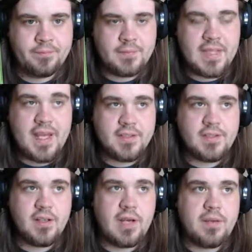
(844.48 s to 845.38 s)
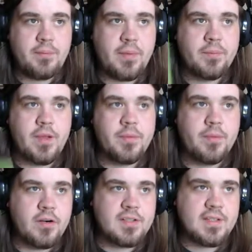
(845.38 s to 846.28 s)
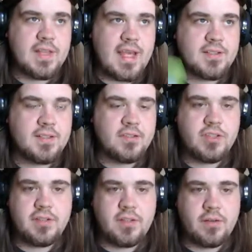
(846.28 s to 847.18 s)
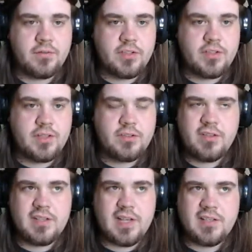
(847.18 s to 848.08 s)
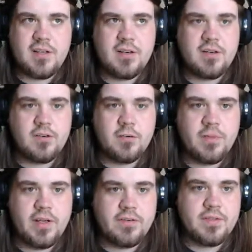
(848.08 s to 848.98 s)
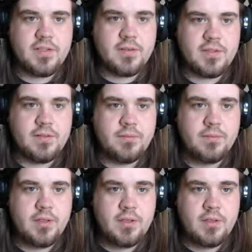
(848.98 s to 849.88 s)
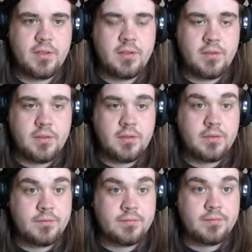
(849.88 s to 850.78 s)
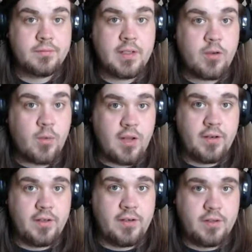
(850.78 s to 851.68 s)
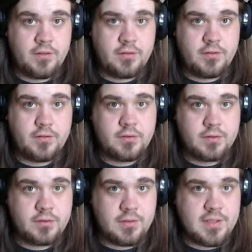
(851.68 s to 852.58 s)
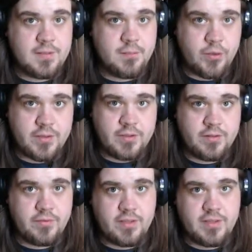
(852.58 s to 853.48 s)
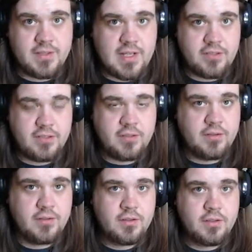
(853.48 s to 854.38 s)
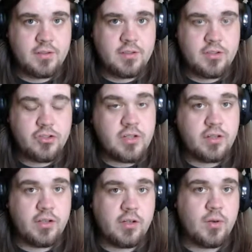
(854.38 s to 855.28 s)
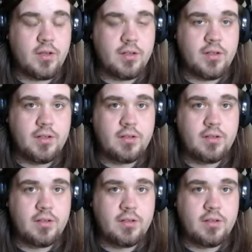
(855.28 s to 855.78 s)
Yeah, so I bumped up her stats, and she's like a starting quarterback for some team. Equality is important for this nation. Gender equality.